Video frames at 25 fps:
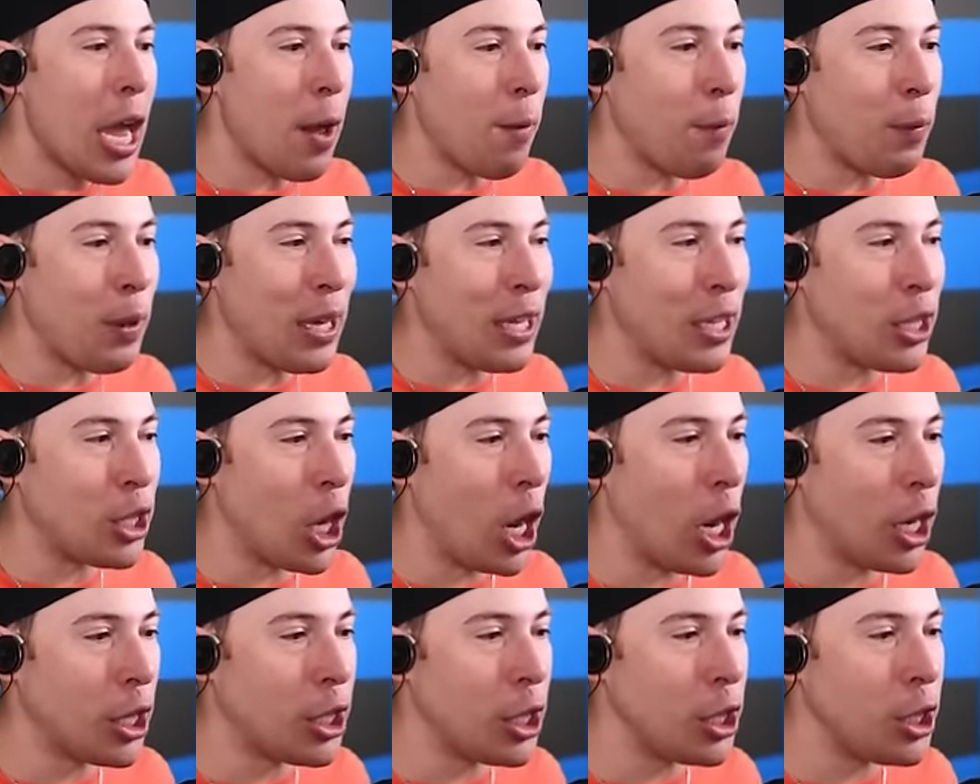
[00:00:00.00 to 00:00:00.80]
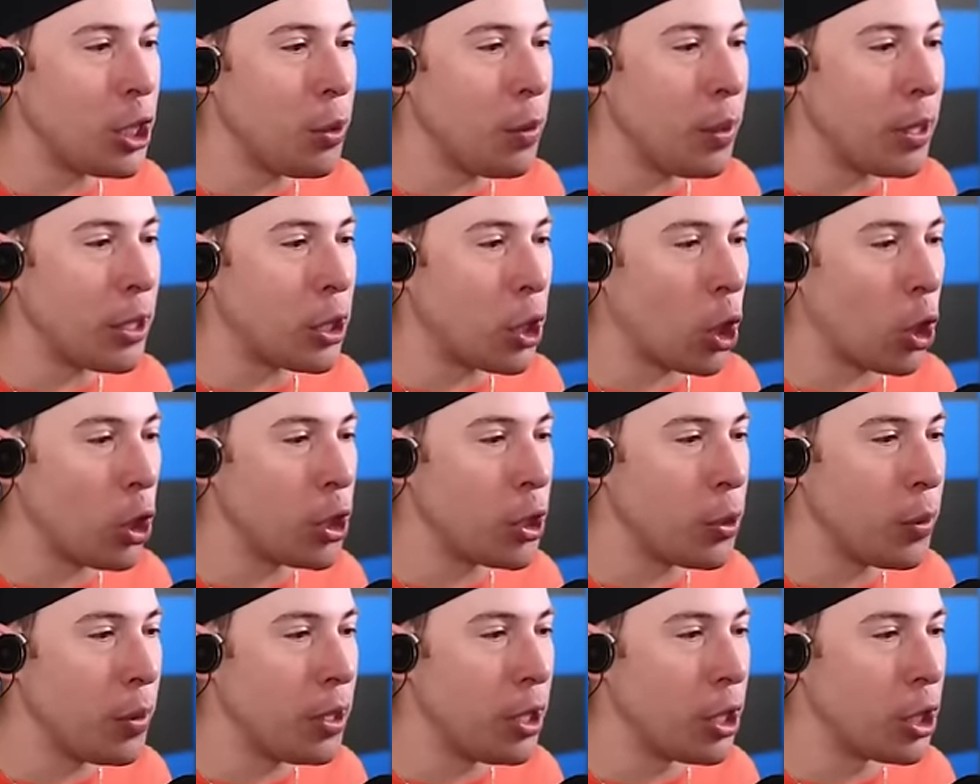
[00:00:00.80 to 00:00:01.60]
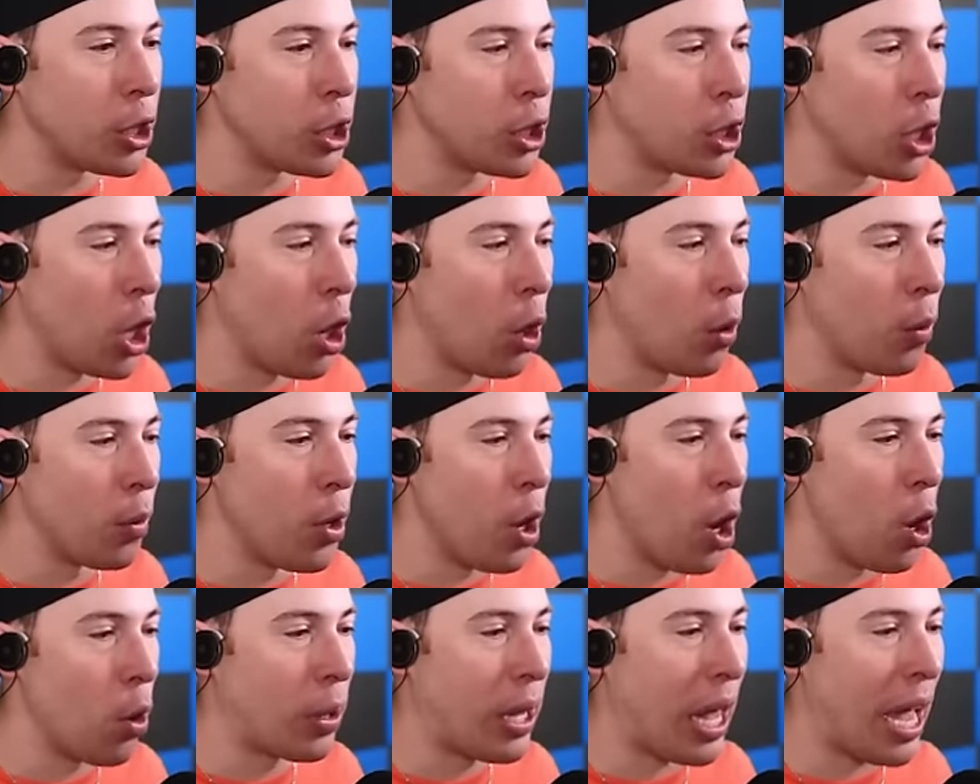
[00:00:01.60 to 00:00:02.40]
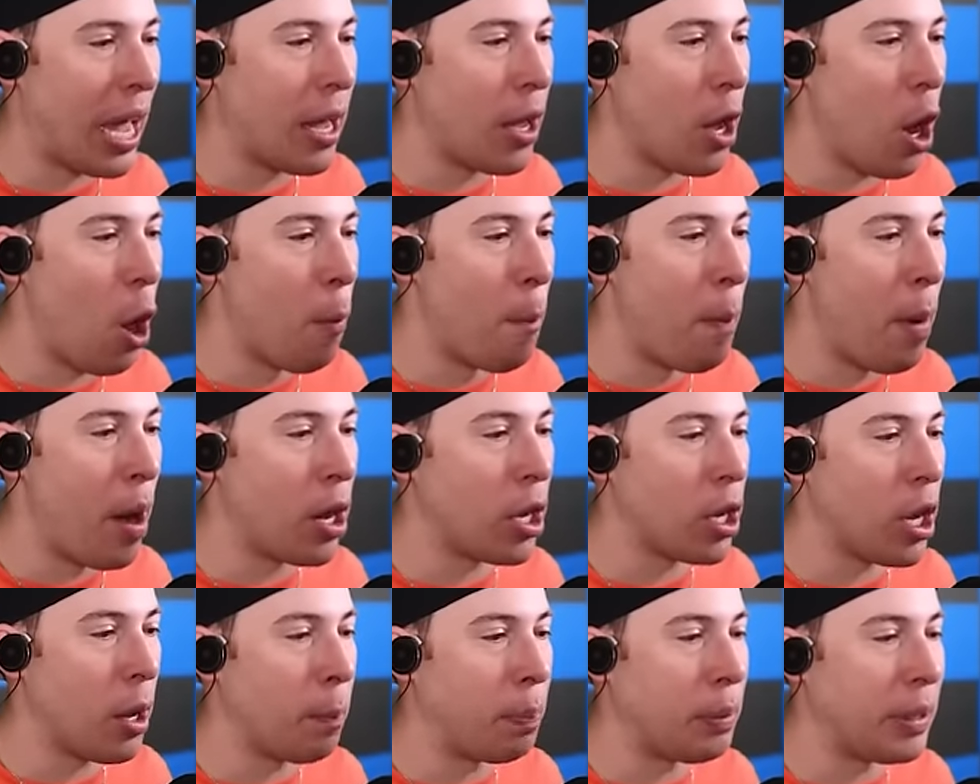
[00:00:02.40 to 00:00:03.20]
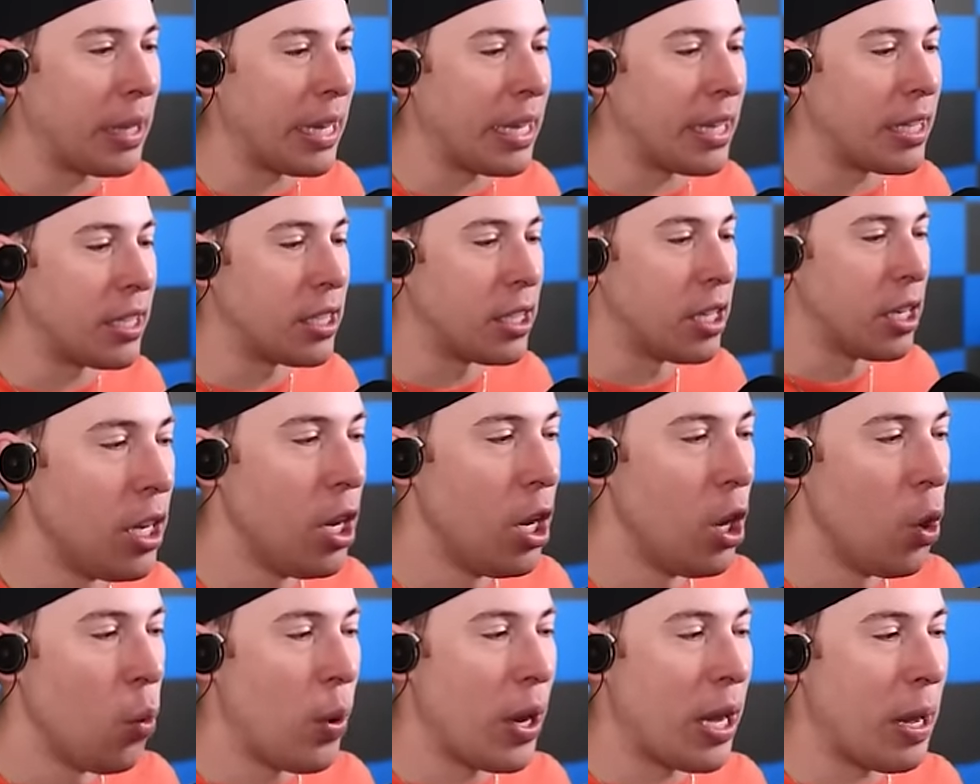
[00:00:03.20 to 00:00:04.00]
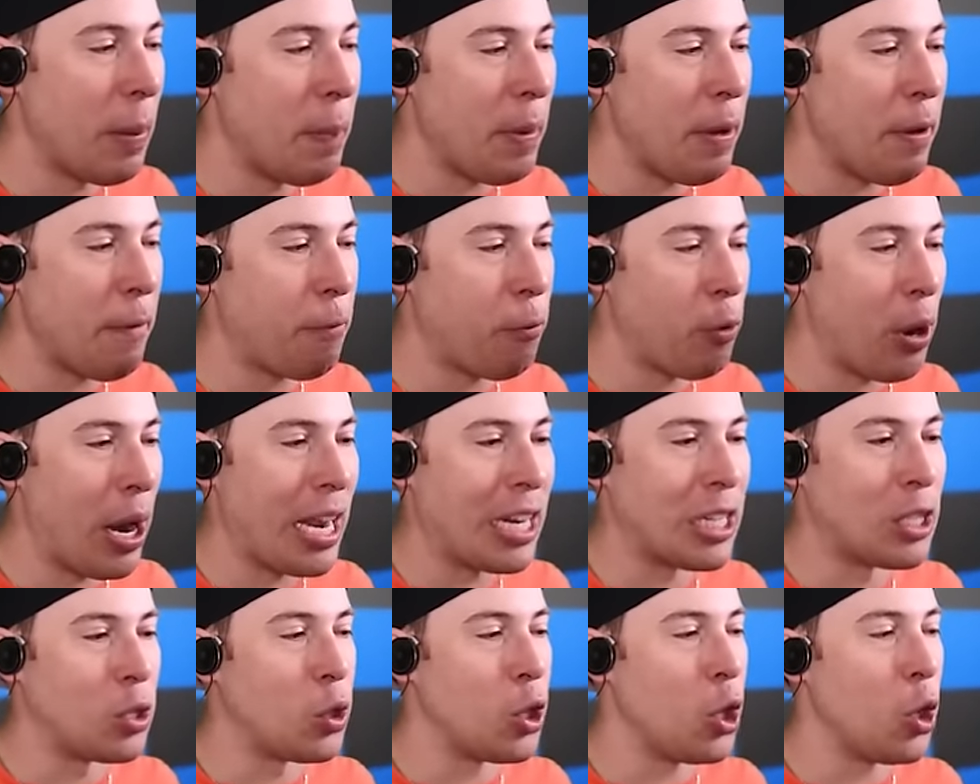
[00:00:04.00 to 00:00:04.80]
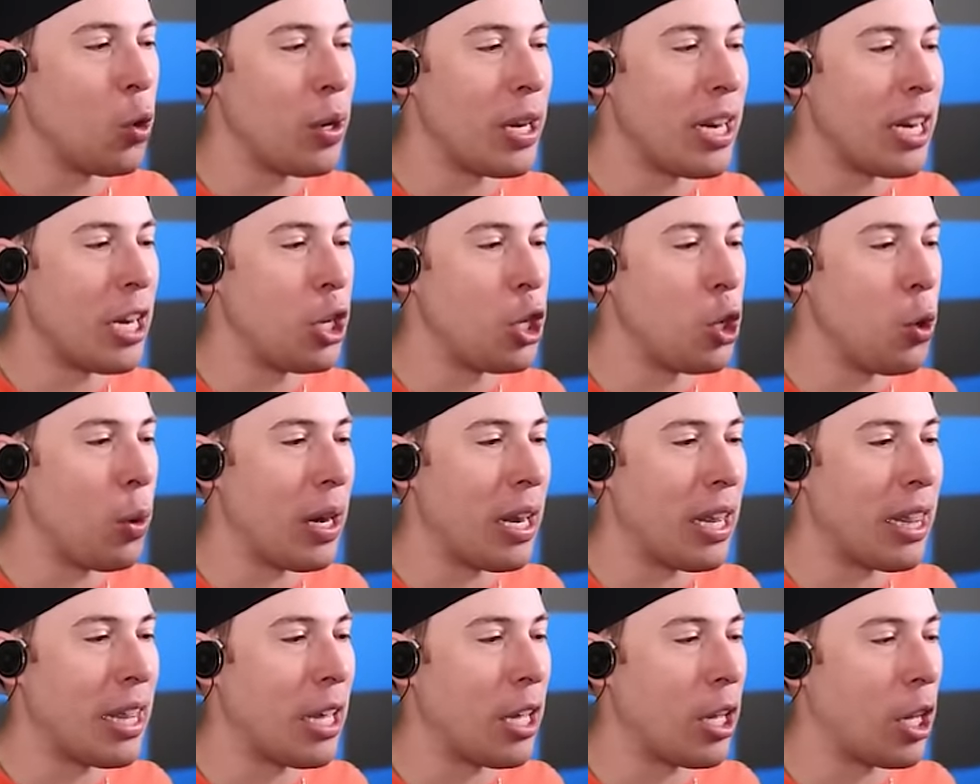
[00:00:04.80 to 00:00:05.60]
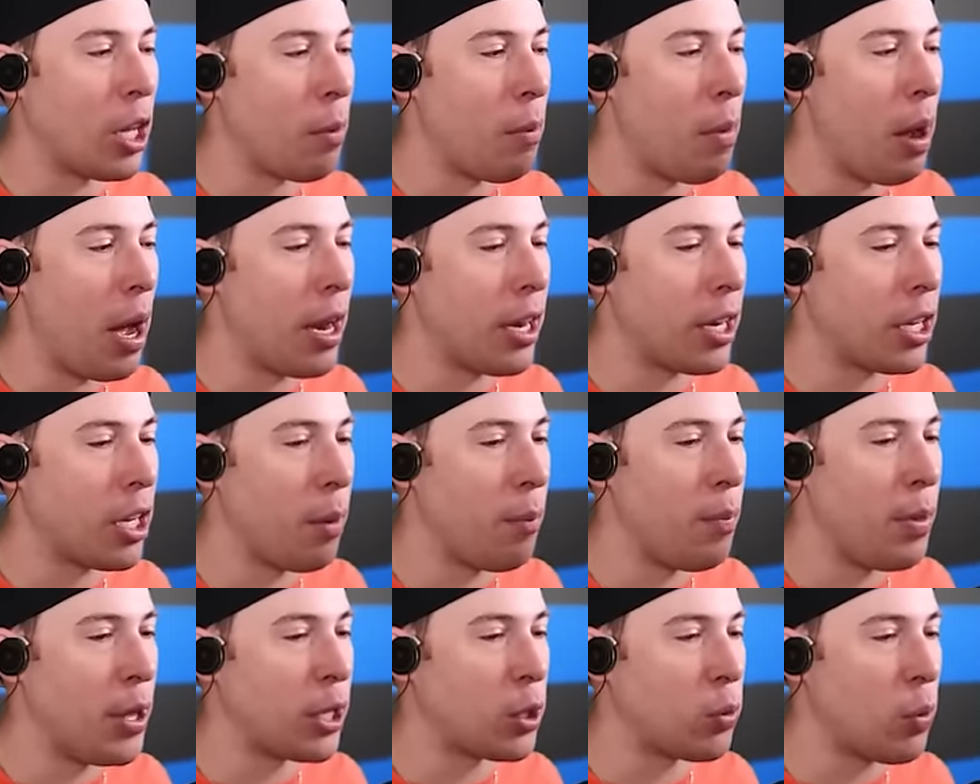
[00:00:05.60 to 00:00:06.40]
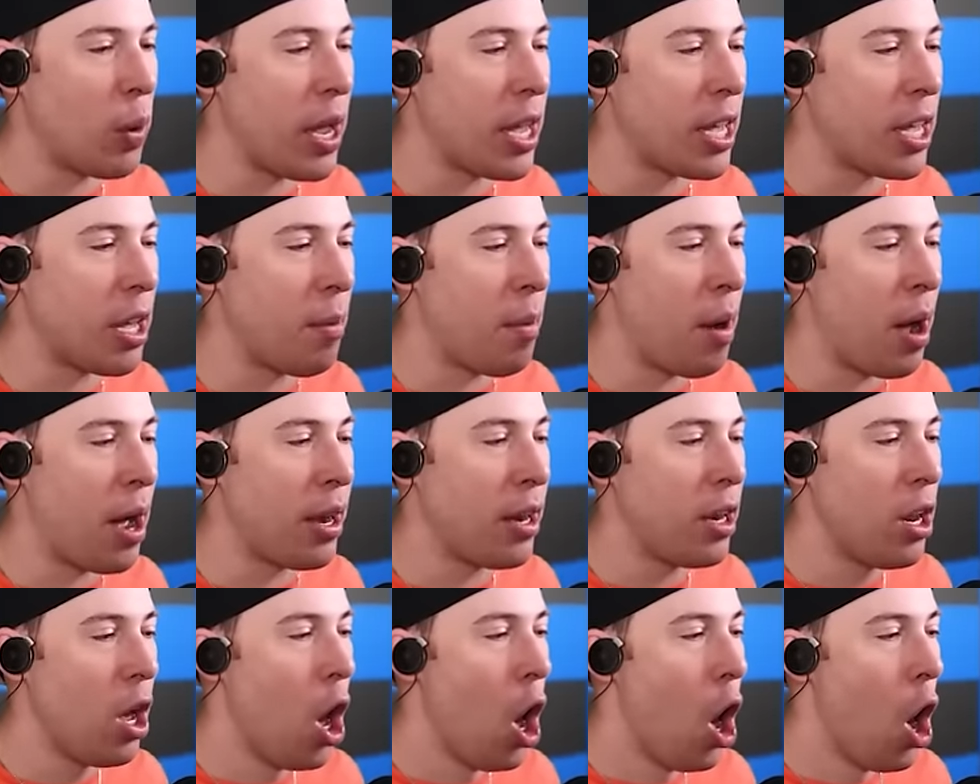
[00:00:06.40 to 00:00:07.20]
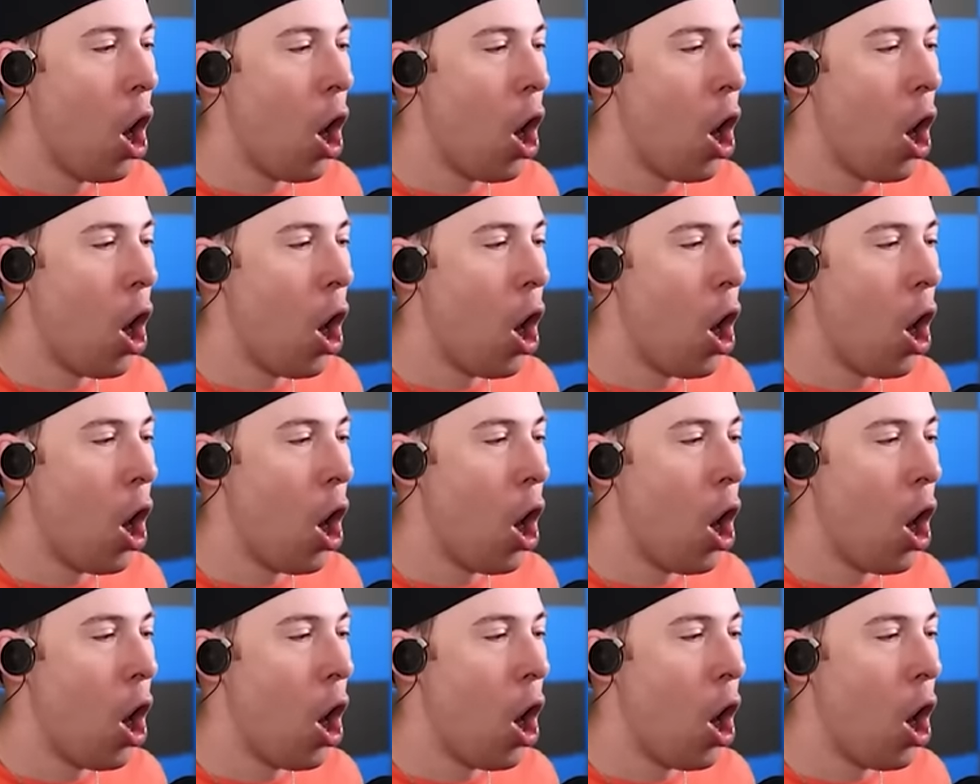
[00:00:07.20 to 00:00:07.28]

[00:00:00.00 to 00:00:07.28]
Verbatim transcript: If he touches you, it turns you into stone. Okay, Obunga, please. We can be friends. You don't need to do anything. Come on, come this way. Come on.